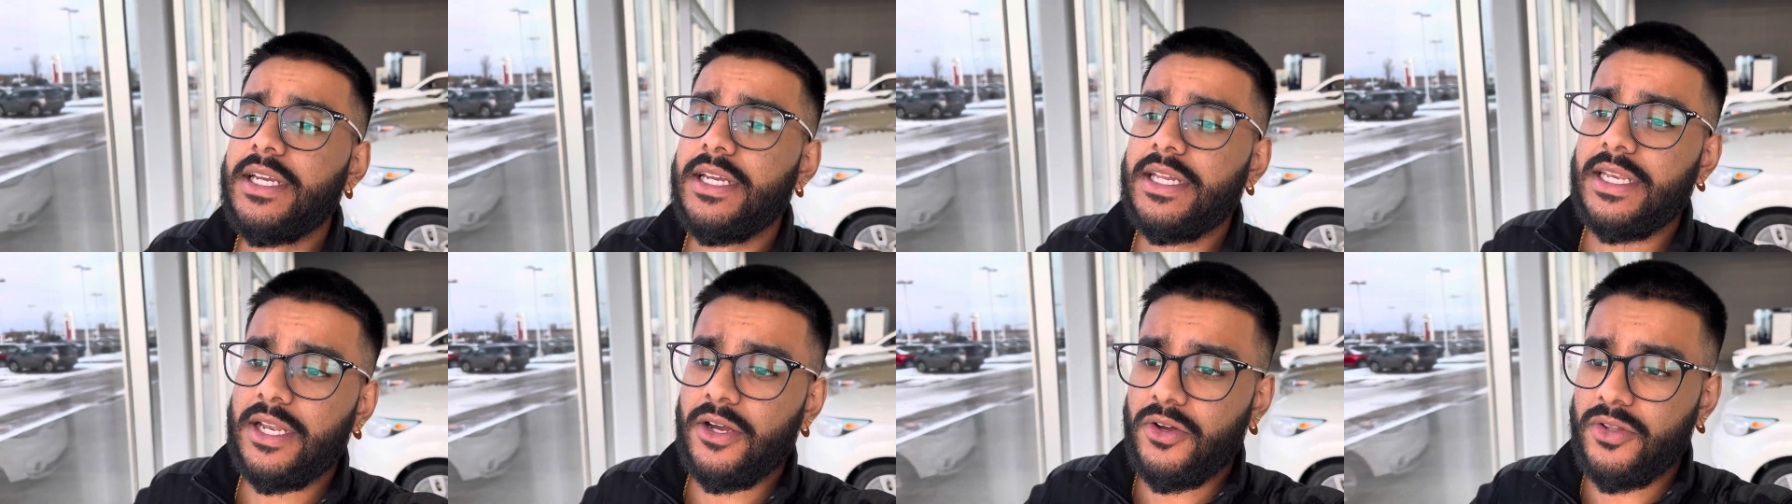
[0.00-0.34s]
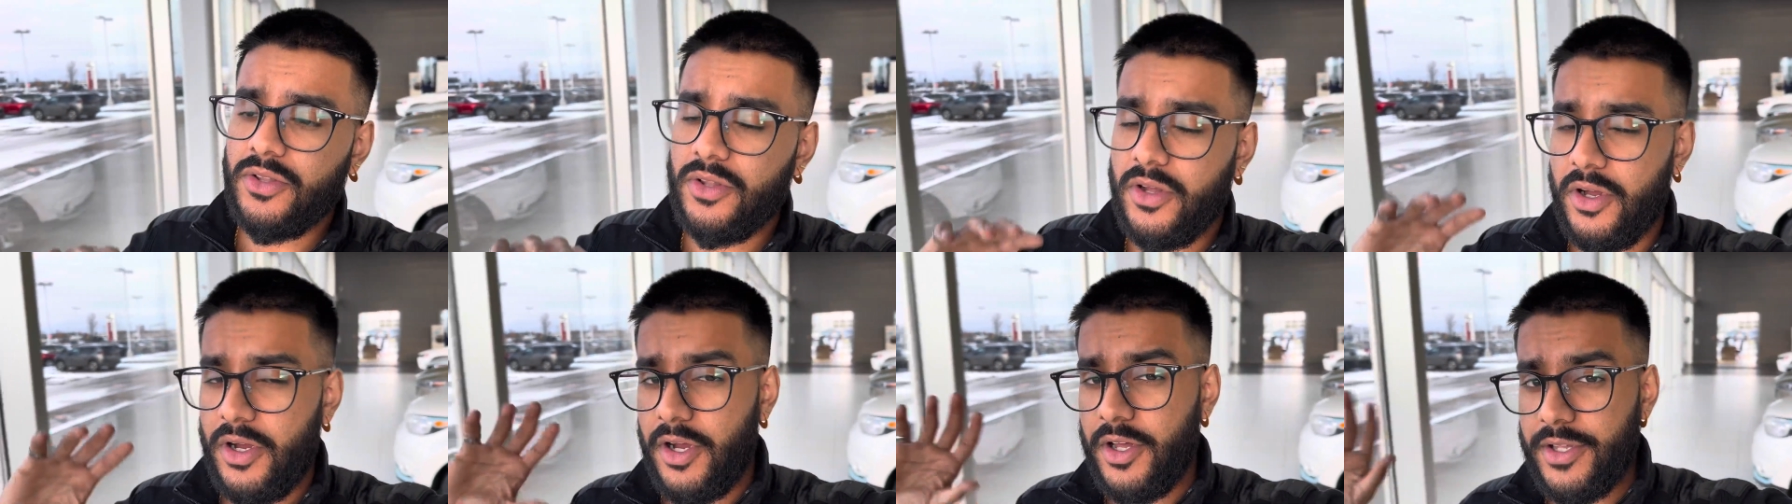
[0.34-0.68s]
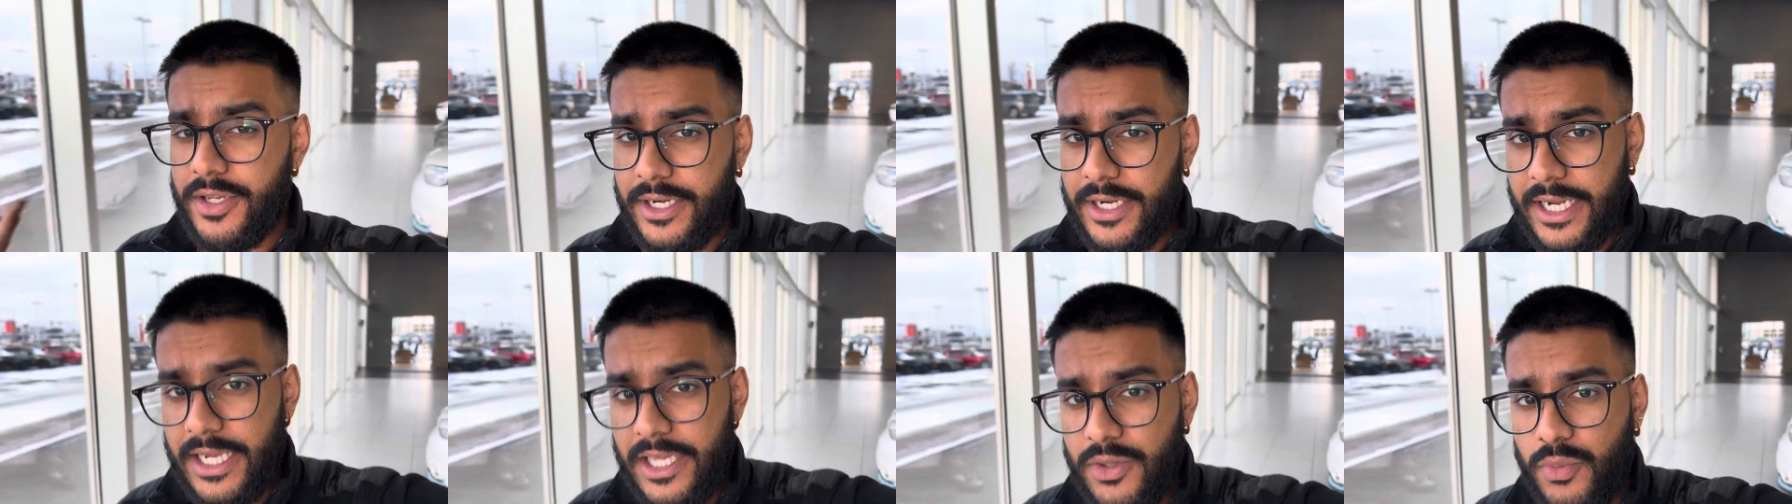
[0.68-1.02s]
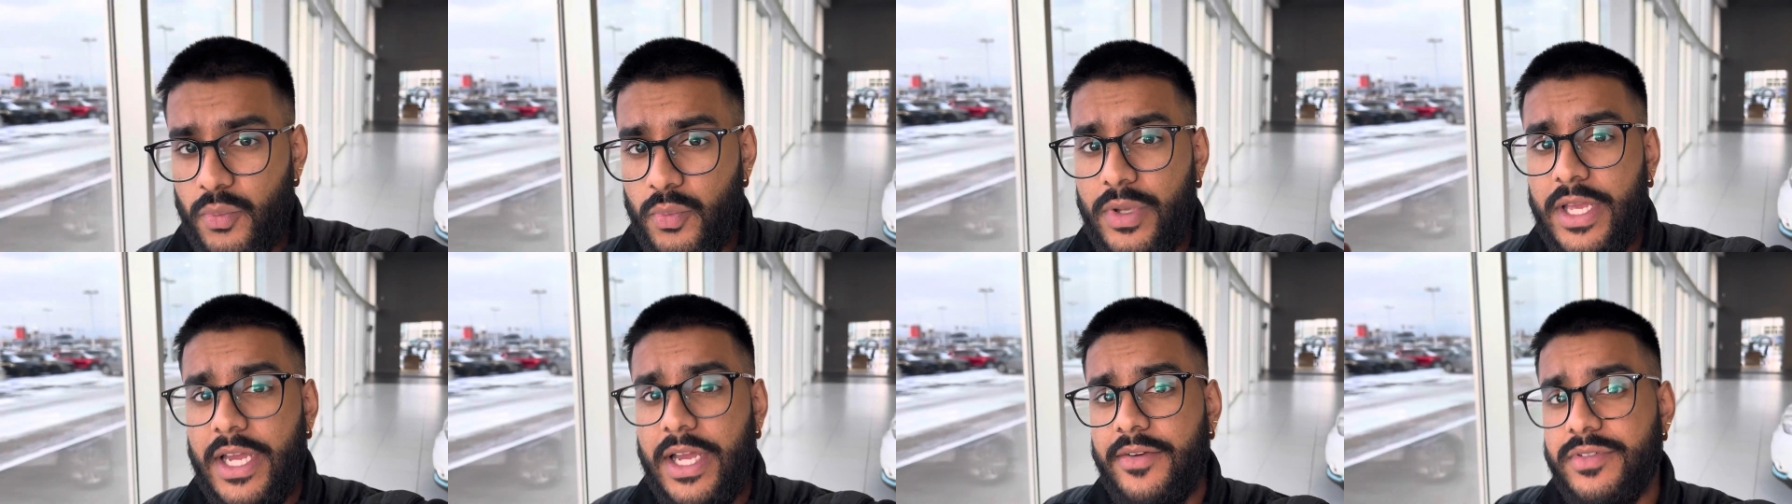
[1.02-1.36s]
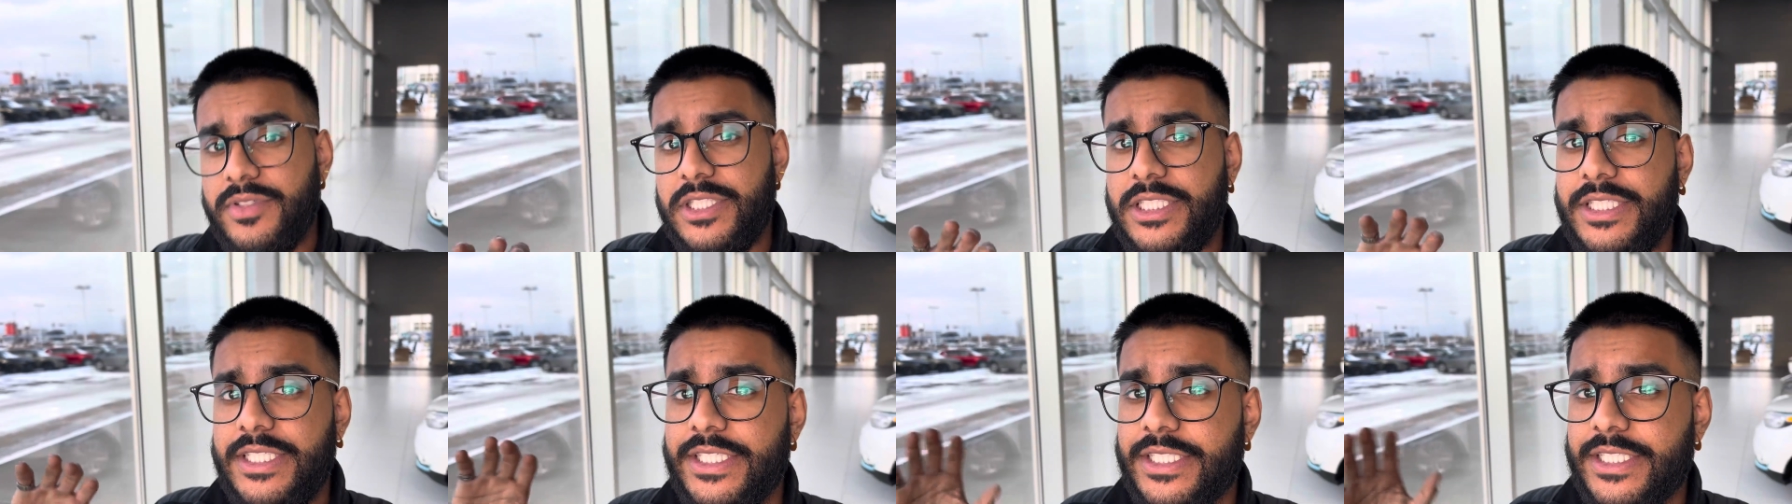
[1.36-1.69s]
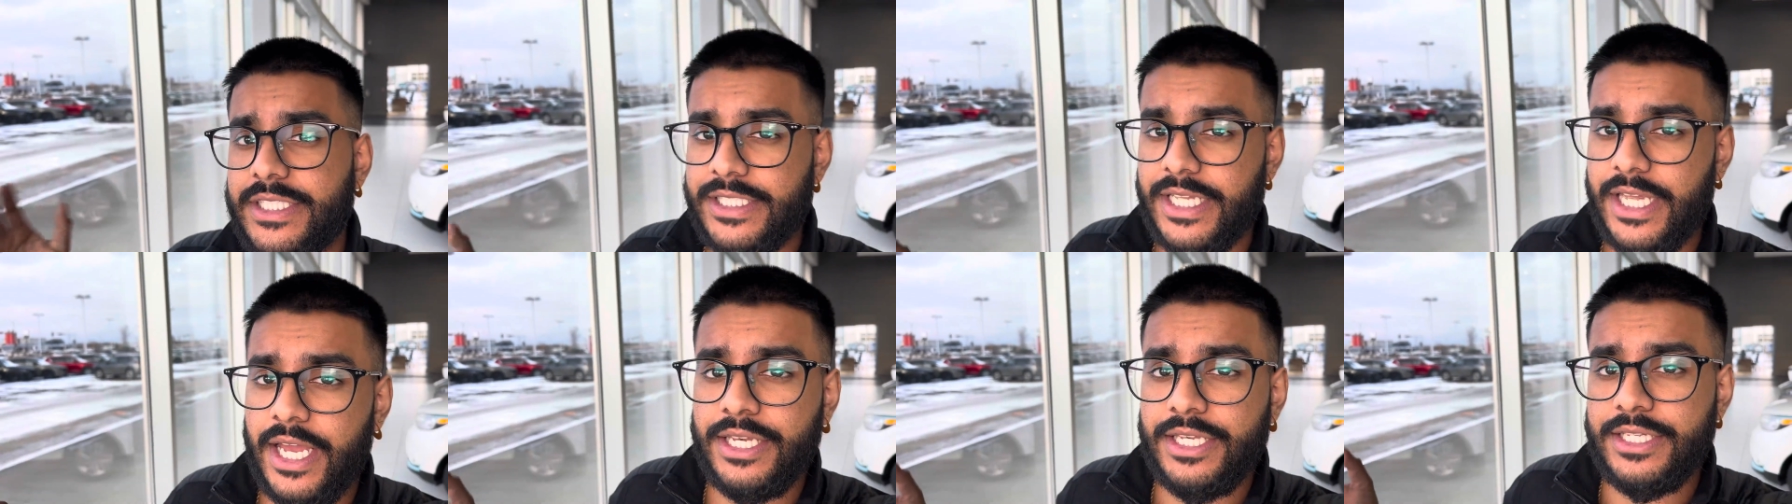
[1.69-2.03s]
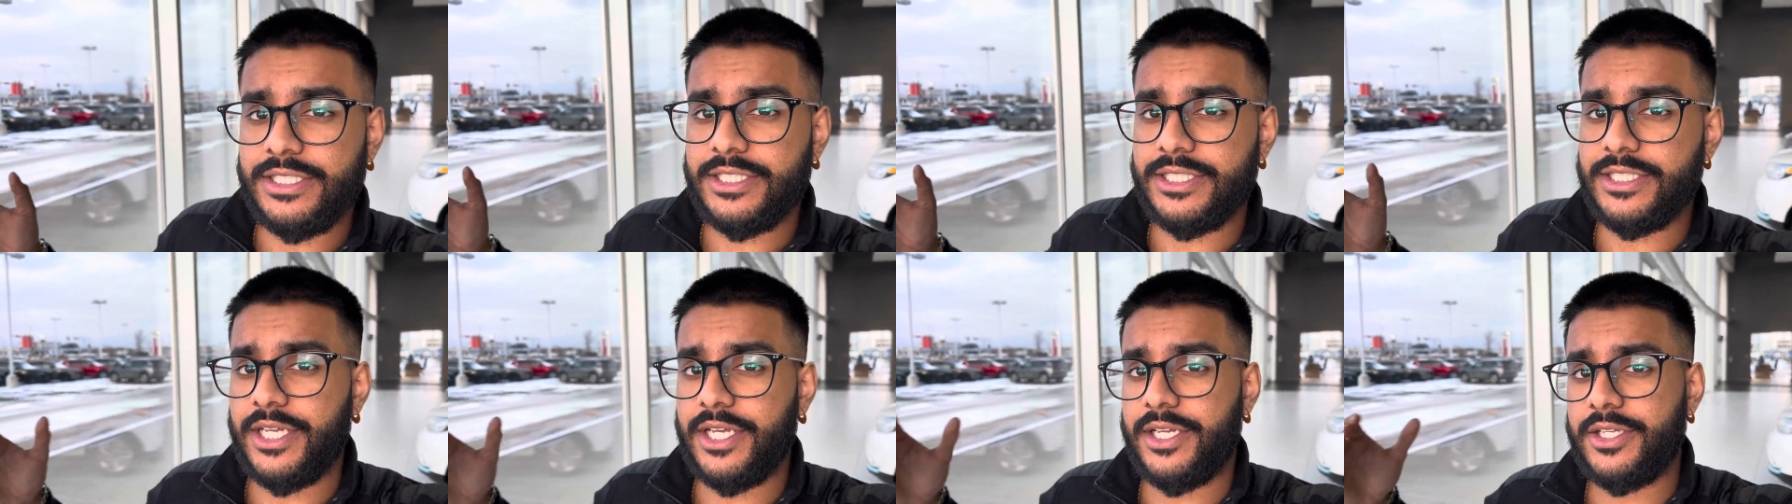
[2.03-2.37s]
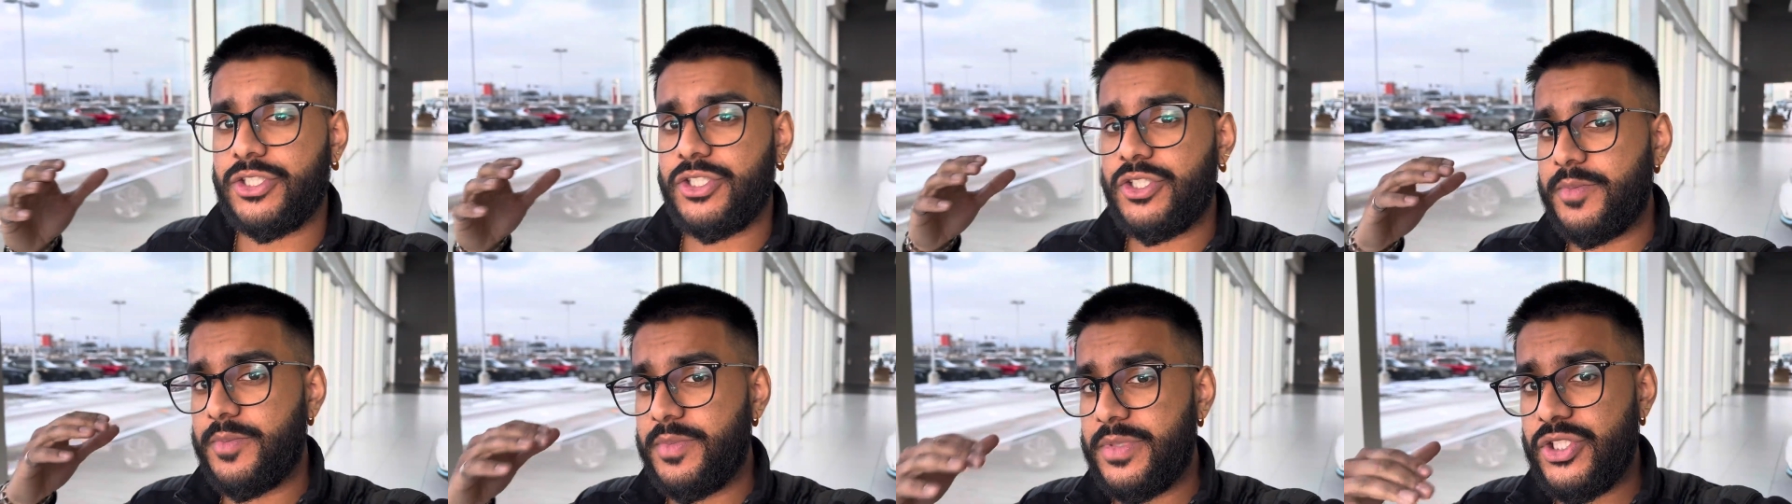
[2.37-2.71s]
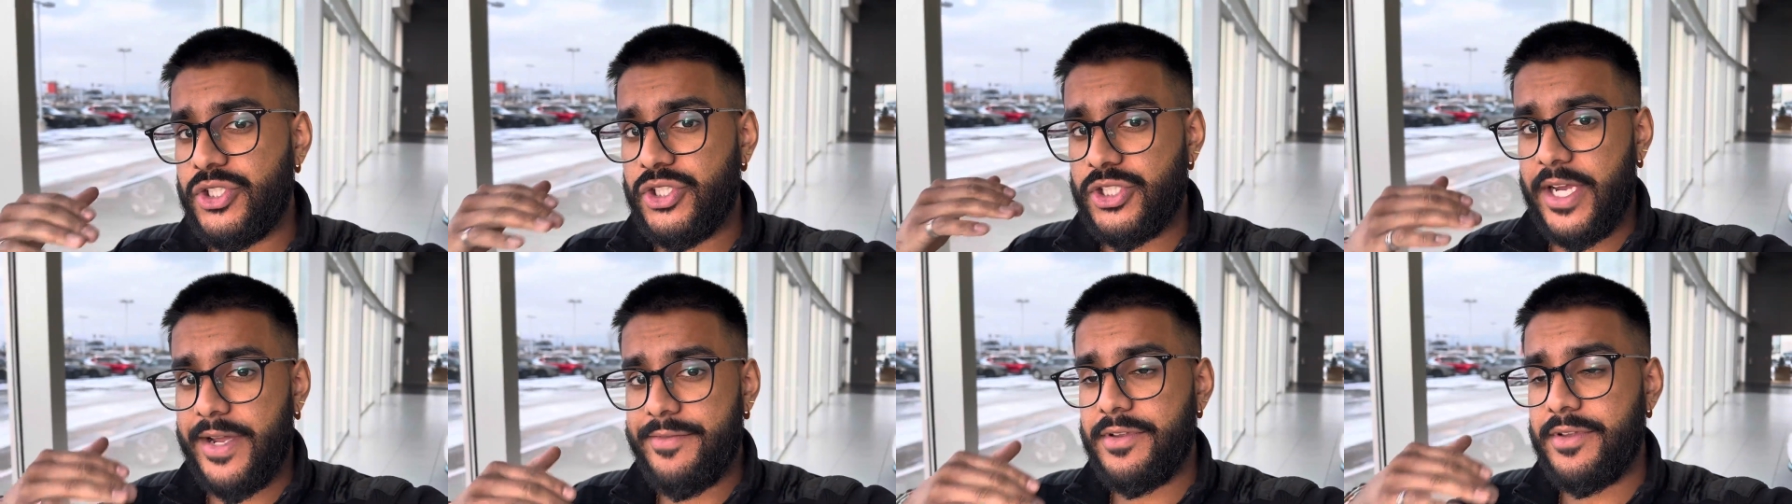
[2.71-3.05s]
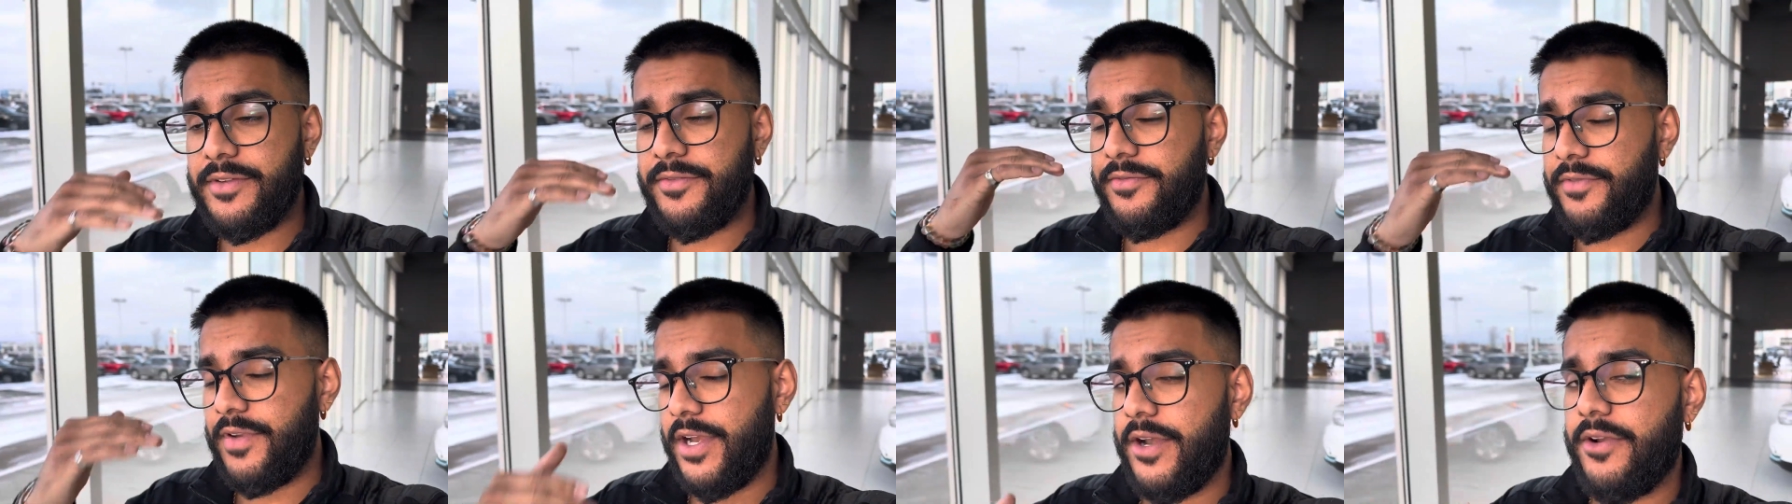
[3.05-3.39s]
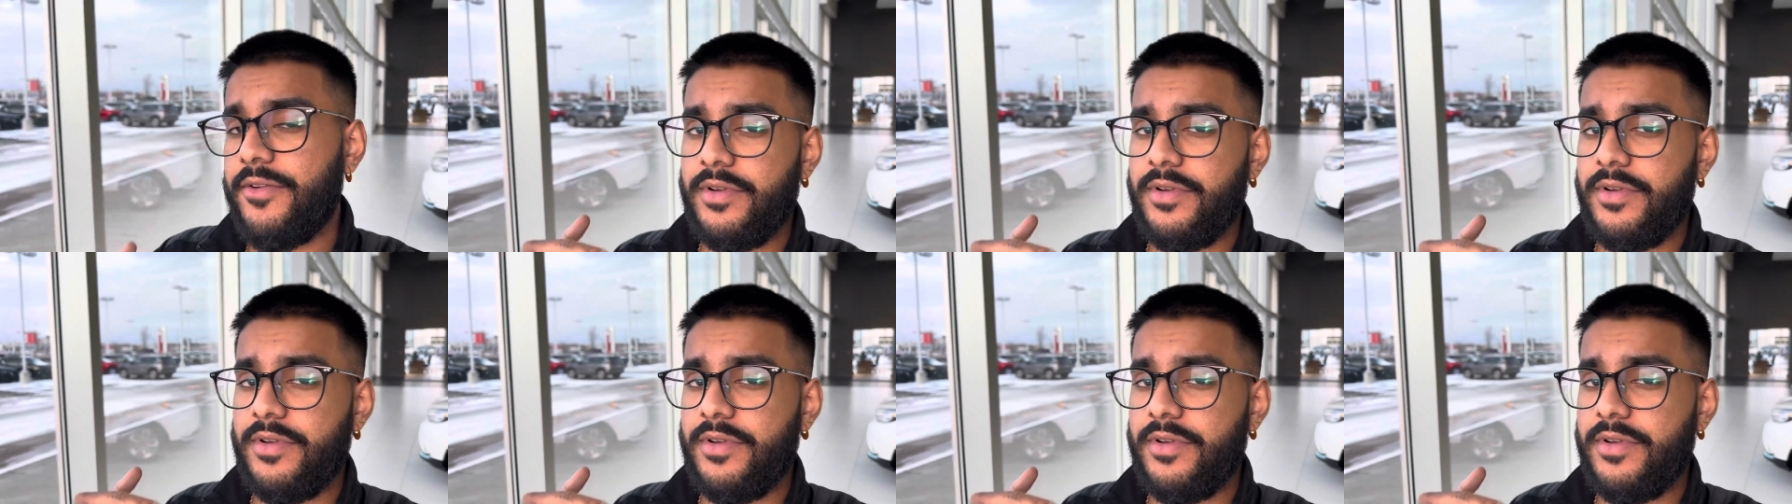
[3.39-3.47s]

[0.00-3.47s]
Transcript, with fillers: Now, on the other hand, we have CX90s that should be driving very,